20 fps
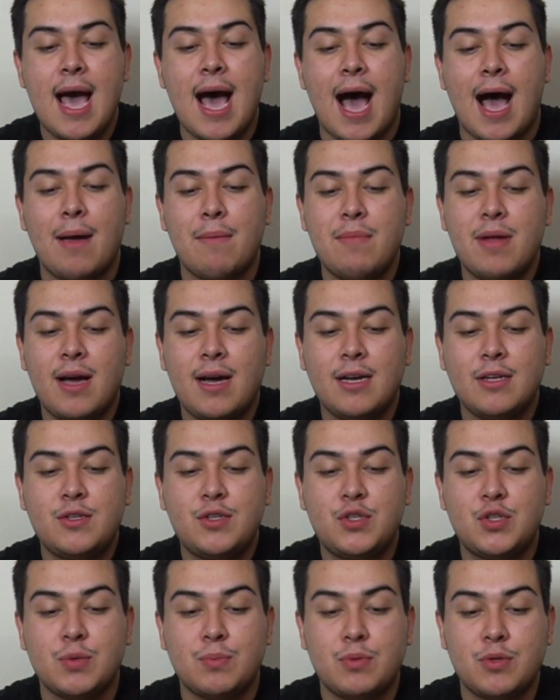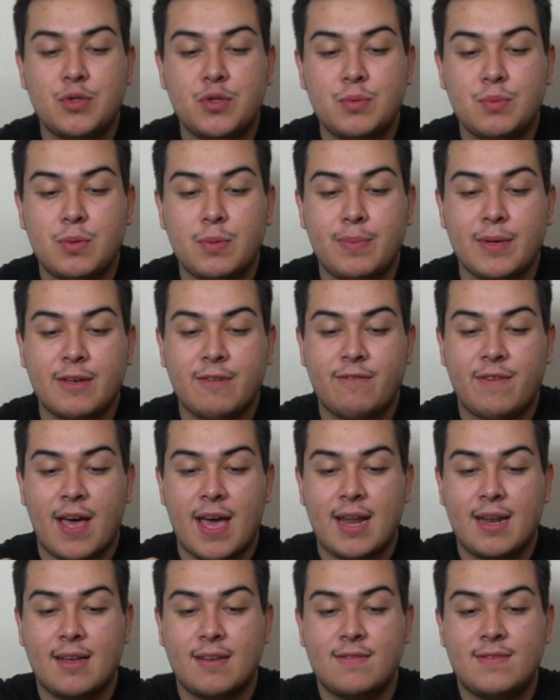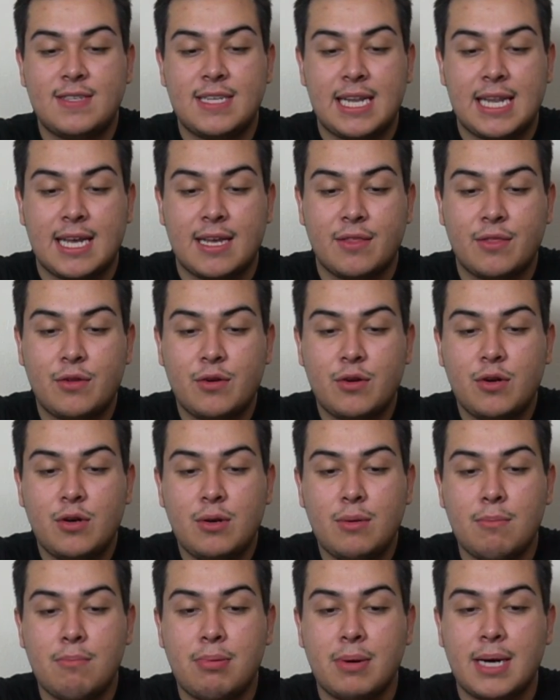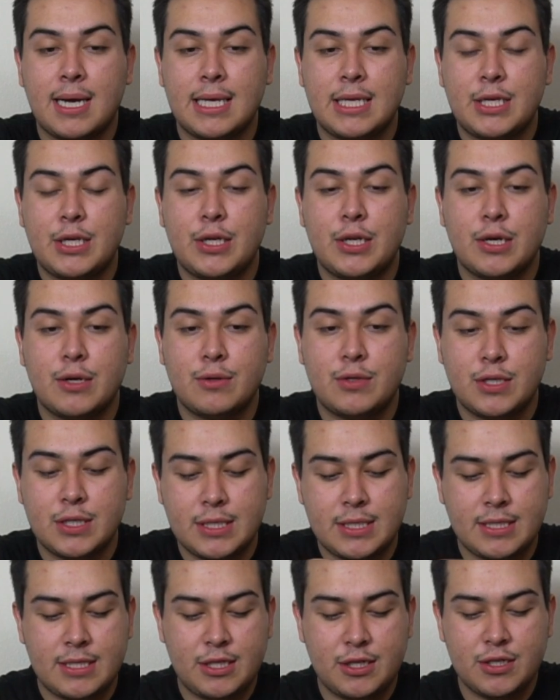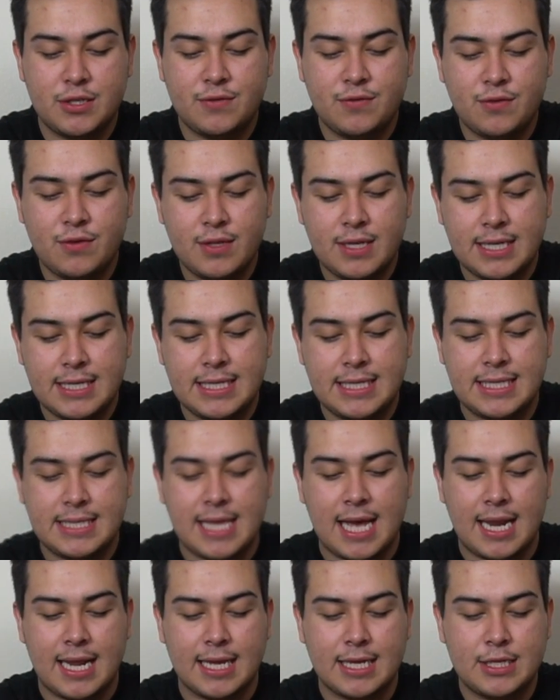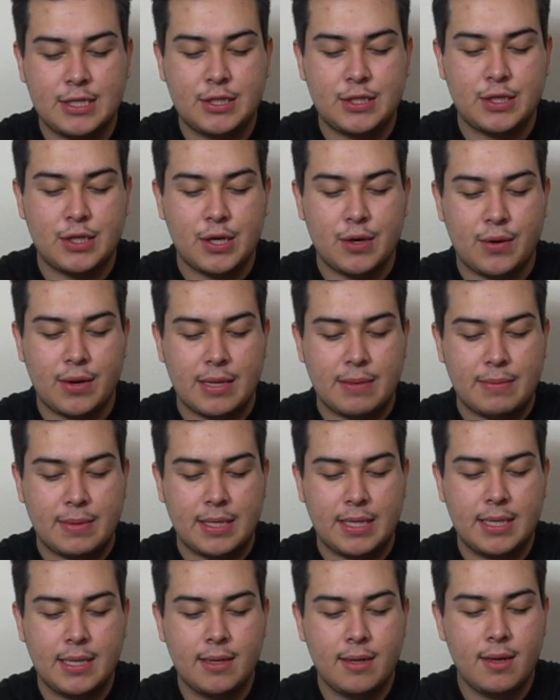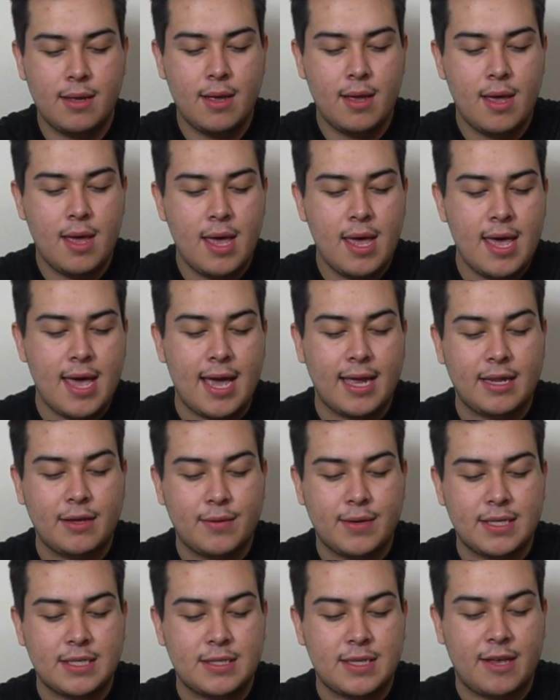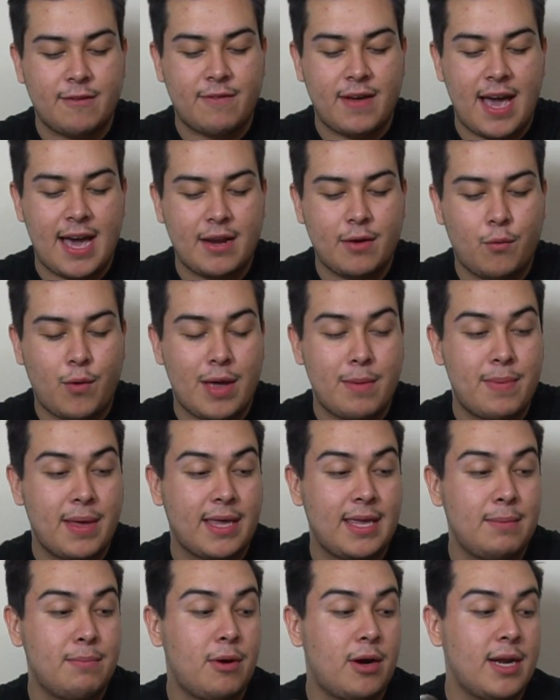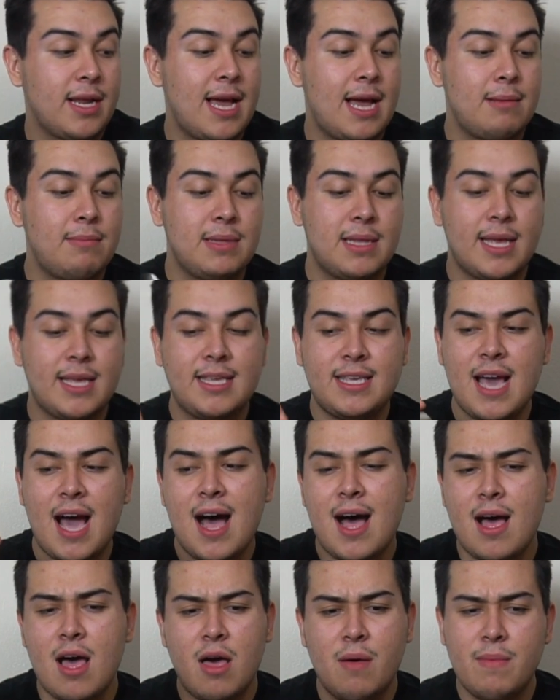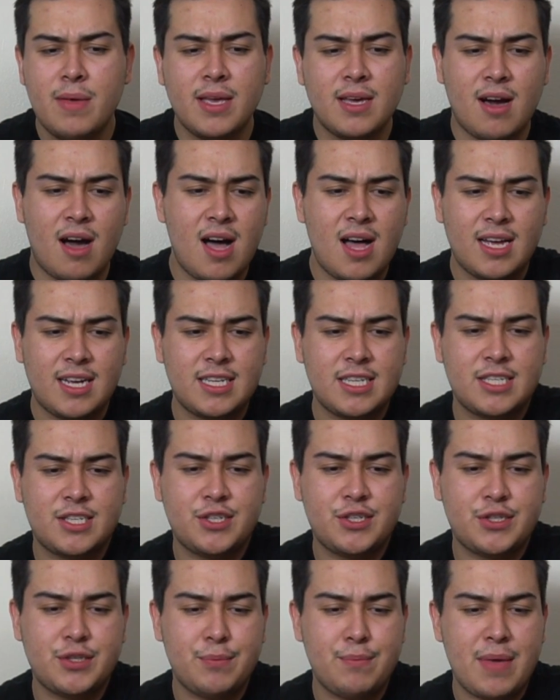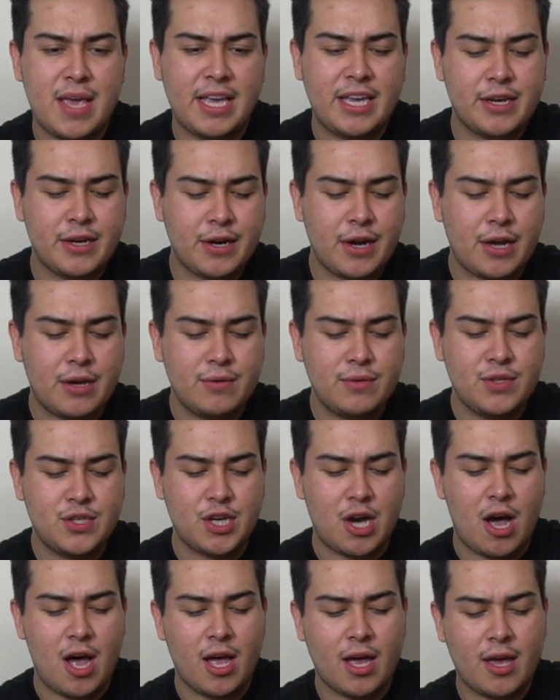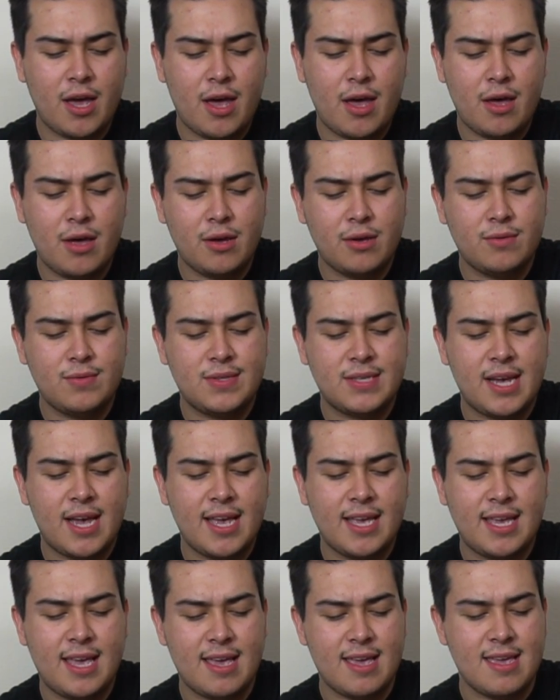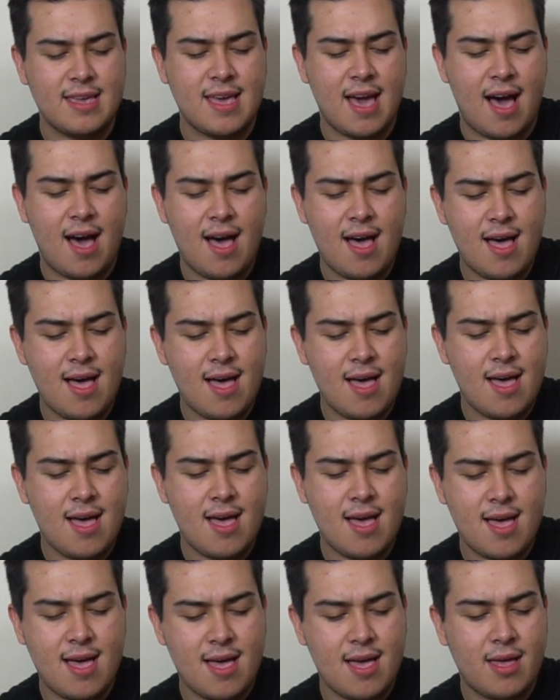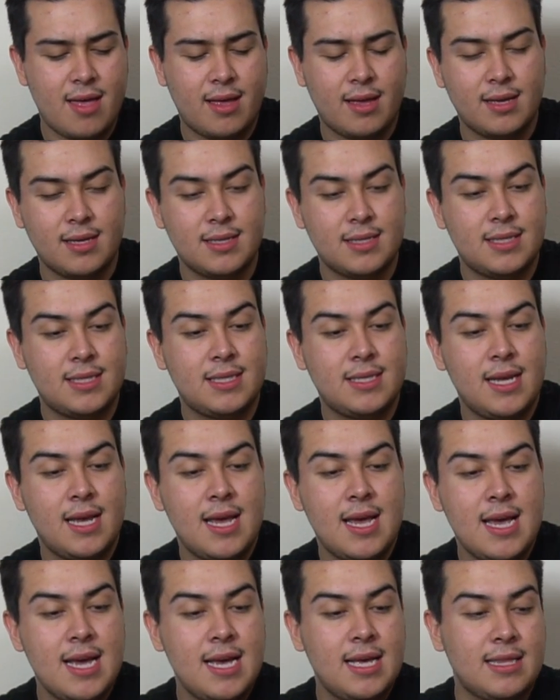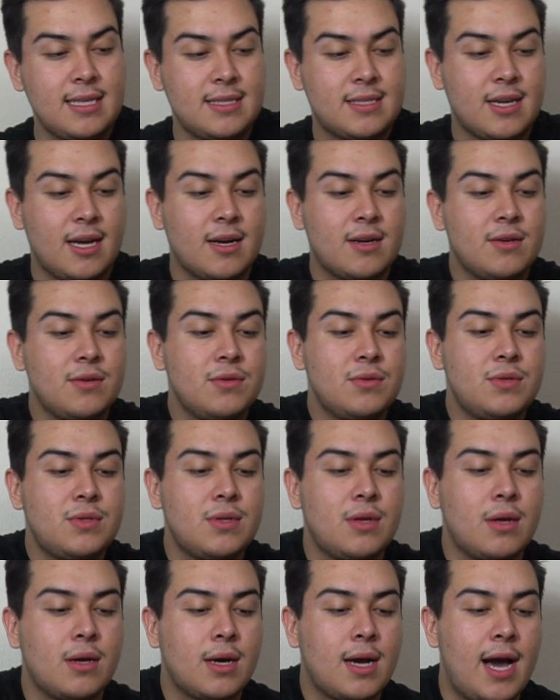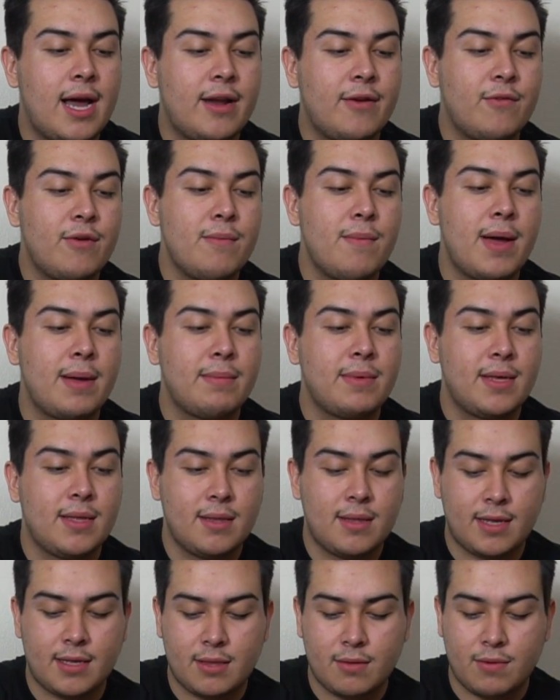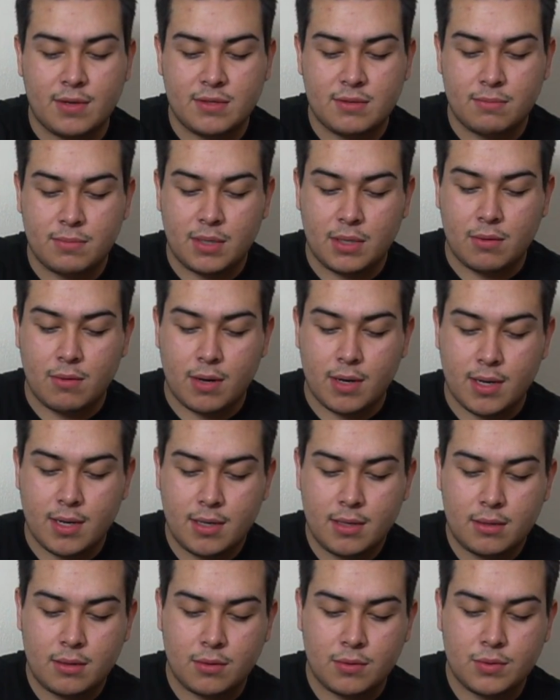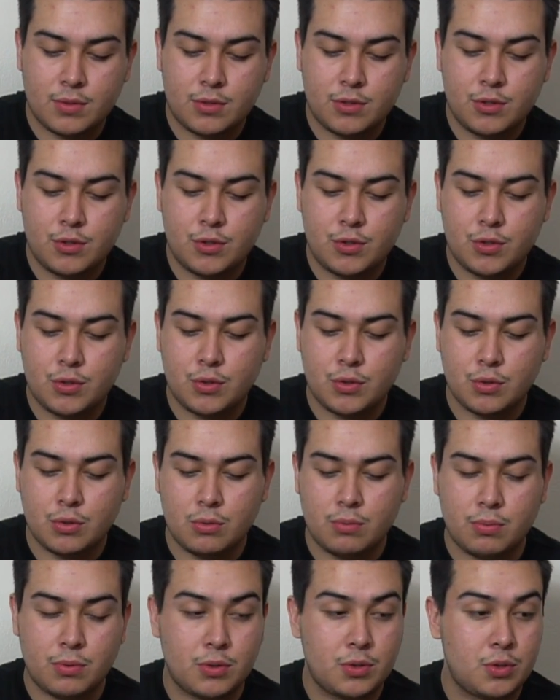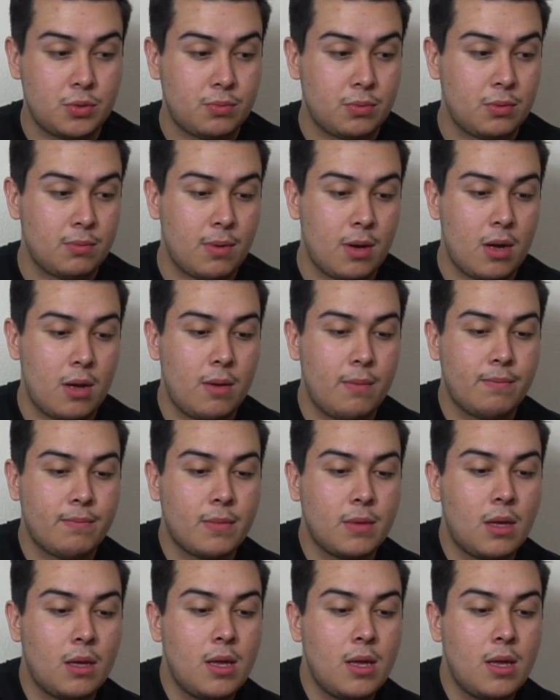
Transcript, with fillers: I'm not a super big fan of cilantro, but you know, just for the aesthetics, you know what I mean? Anyways, if I had a white Becky party, I'd be like, yeah, oh my god, just make your own tacos. Like, yes. These tacos kind of remind me of like the ones from Tijuana. Those are super bomb.